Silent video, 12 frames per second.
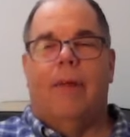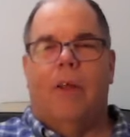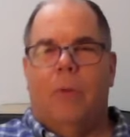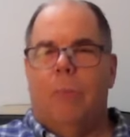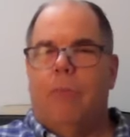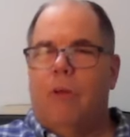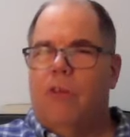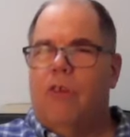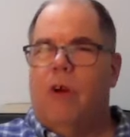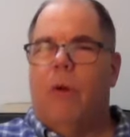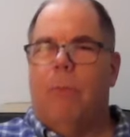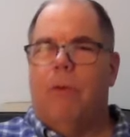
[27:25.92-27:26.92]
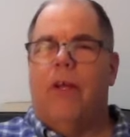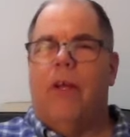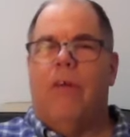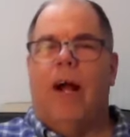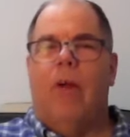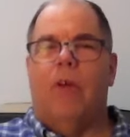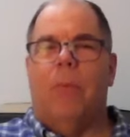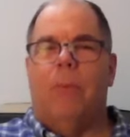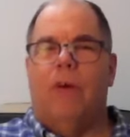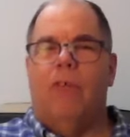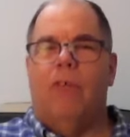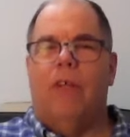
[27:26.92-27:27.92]
You're still a pretty grounded
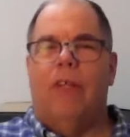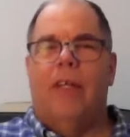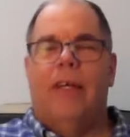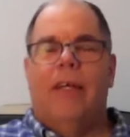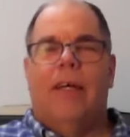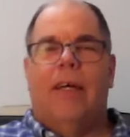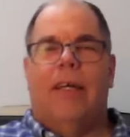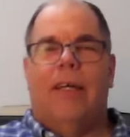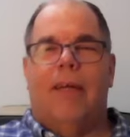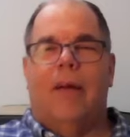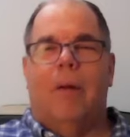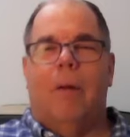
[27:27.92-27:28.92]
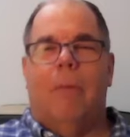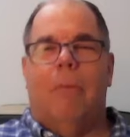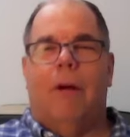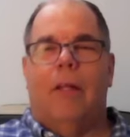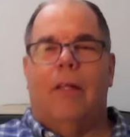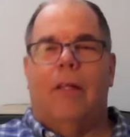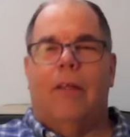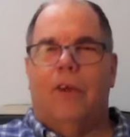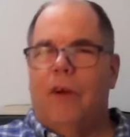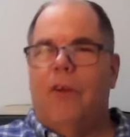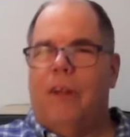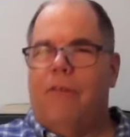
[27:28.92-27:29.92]
person, but
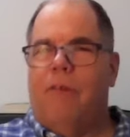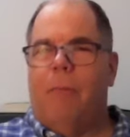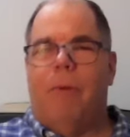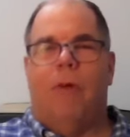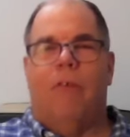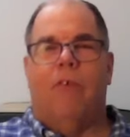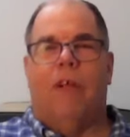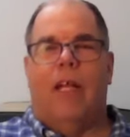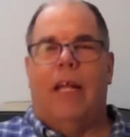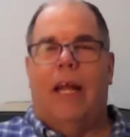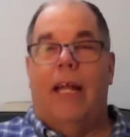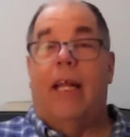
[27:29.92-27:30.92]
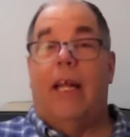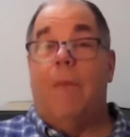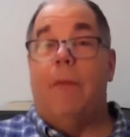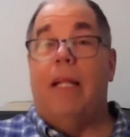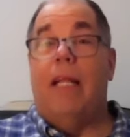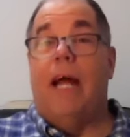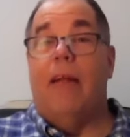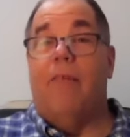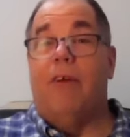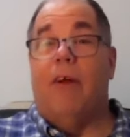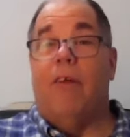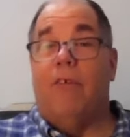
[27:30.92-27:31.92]
you're a different person, and I mean that in a
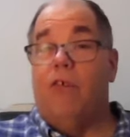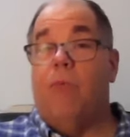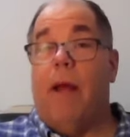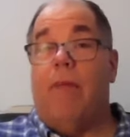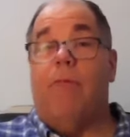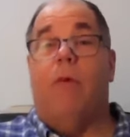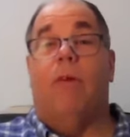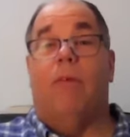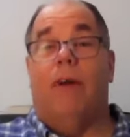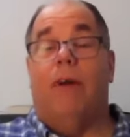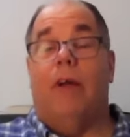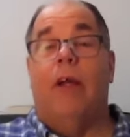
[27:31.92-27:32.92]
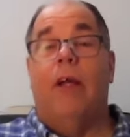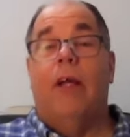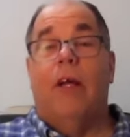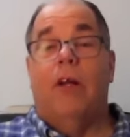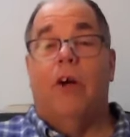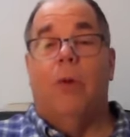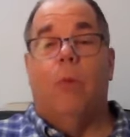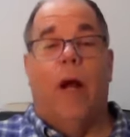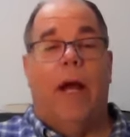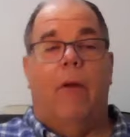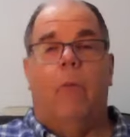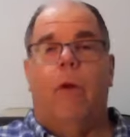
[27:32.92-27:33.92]
very respectful and a very good
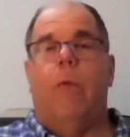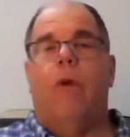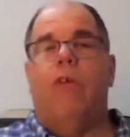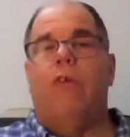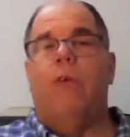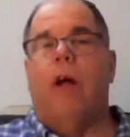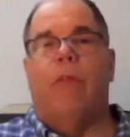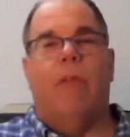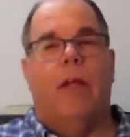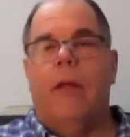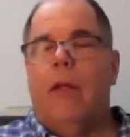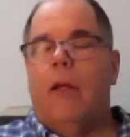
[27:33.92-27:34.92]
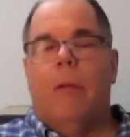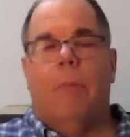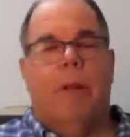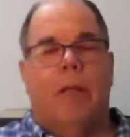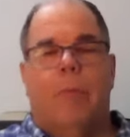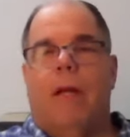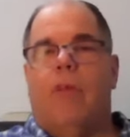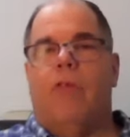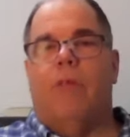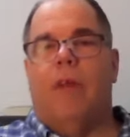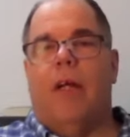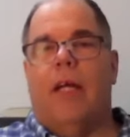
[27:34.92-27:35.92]
way. We wish you nothing but the
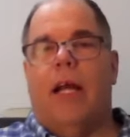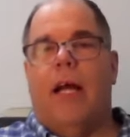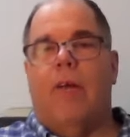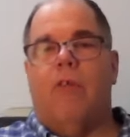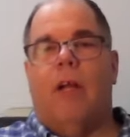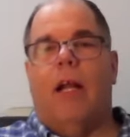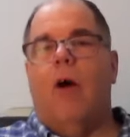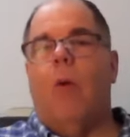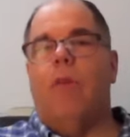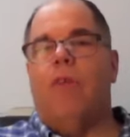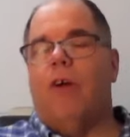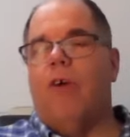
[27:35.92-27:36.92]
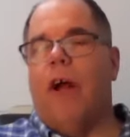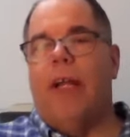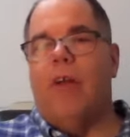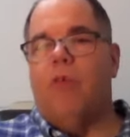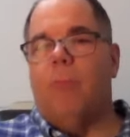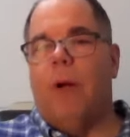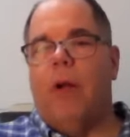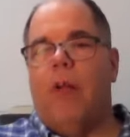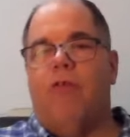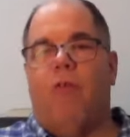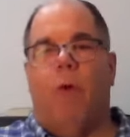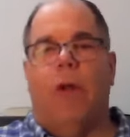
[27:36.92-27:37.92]
best of luck at Ashland. I hope it's a great
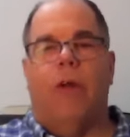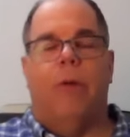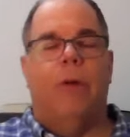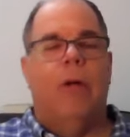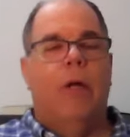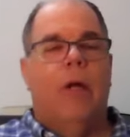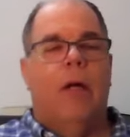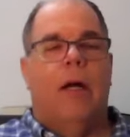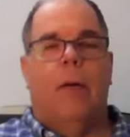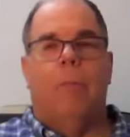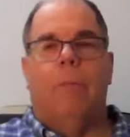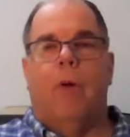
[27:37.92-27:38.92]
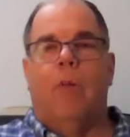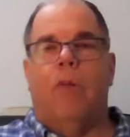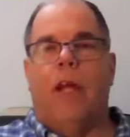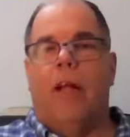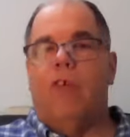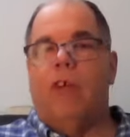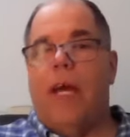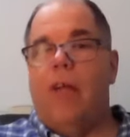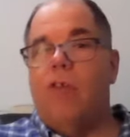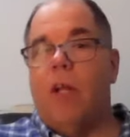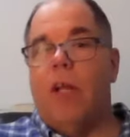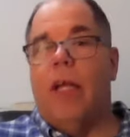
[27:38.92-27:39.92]
experience for you, both
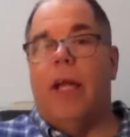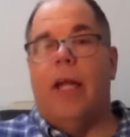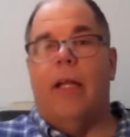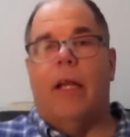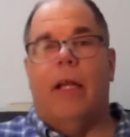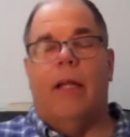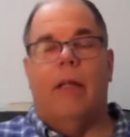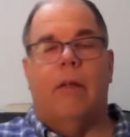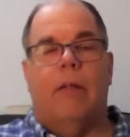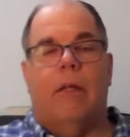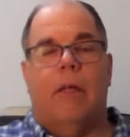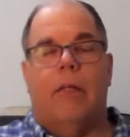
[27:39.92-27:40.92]
educationally and